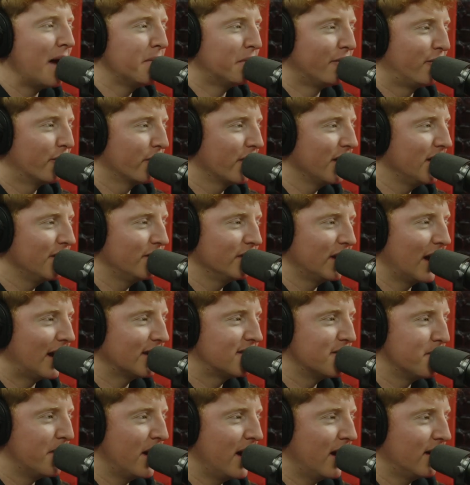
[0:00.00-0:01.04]
before they even got
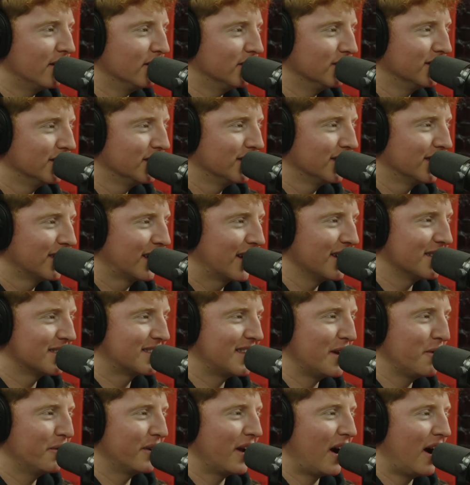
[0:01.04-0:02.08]
to battle because
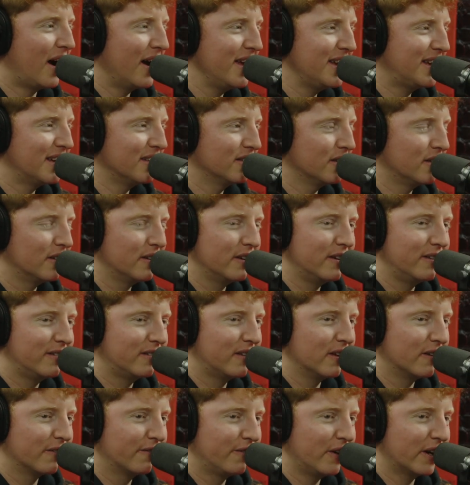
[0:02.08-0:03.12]
they would hike in
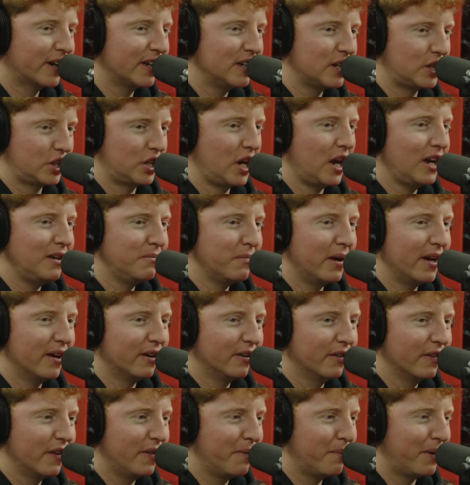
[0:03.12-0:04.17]
their fucking
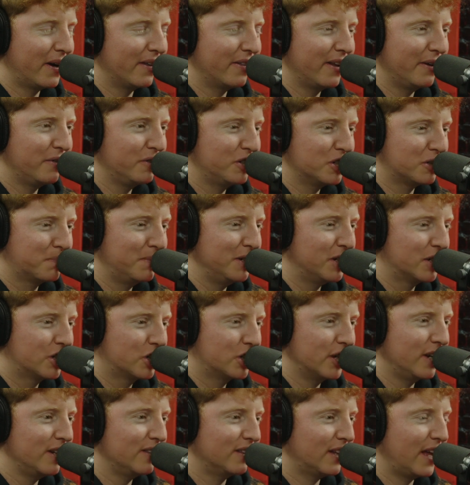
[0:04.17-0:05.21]
chainmail. Then they would just be
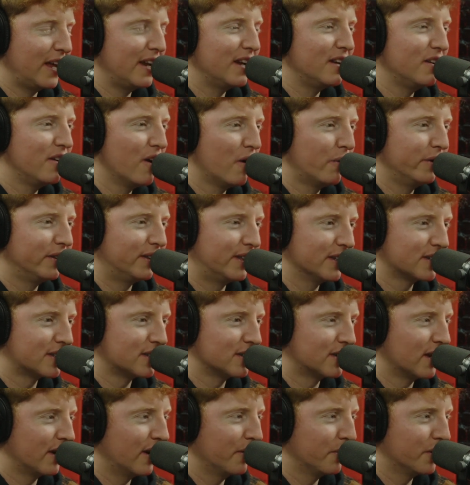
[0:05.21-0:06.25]
shitting. They didn't know what
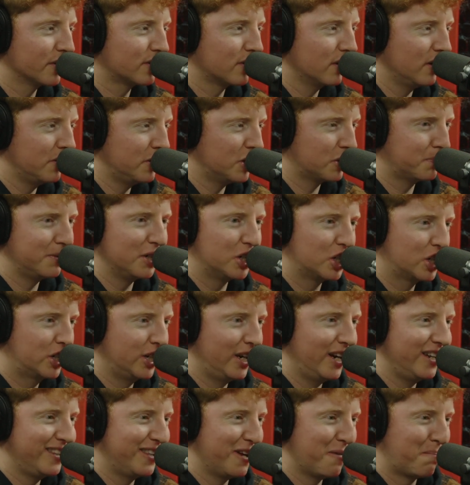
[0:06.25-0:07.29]
dysentery was, so they'd just be
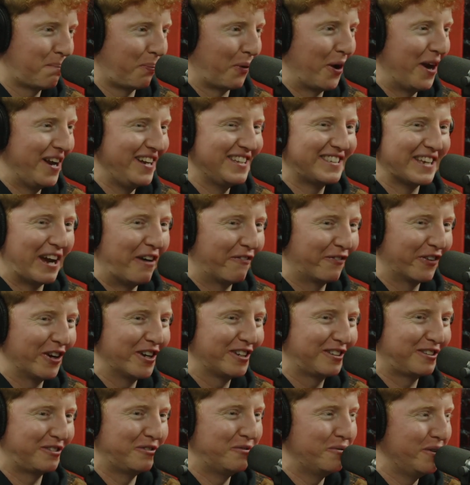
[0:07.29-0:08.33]
shitting their brains out for
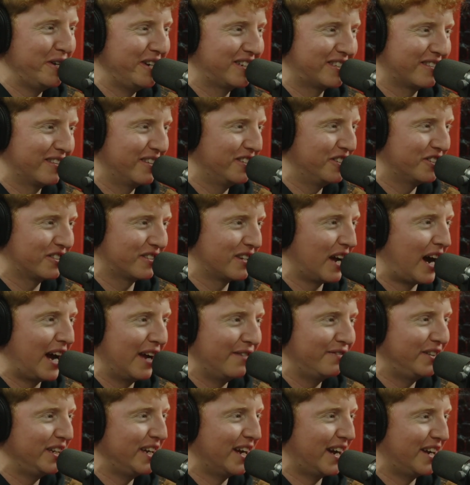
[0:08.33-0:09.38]
like 2 weeks and then just die
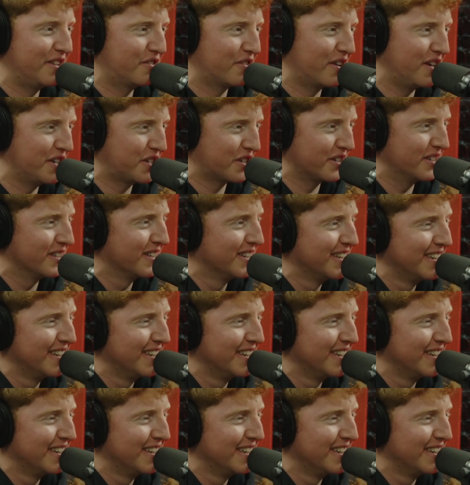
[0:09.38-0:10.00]
of dehydration.